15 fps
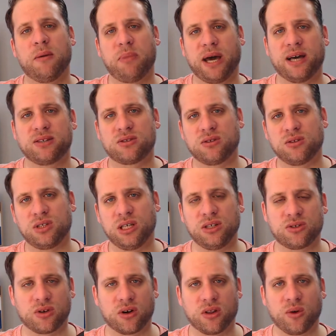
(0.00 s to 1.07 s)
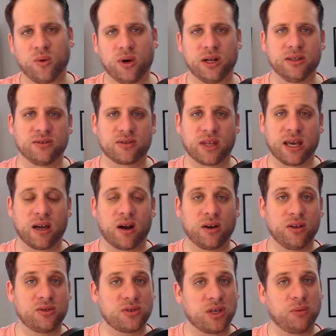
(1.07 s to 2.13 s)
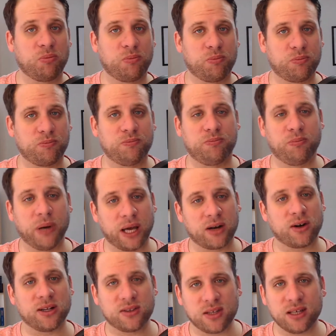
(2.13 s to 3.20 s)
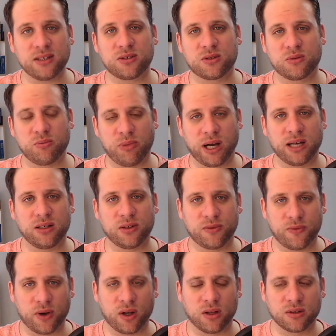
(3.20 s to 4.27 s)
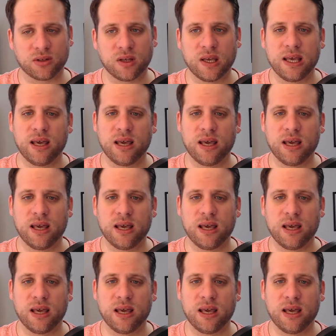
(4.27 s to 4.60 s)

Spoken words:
pastor, teacher, are the ones that are usually better at this by default.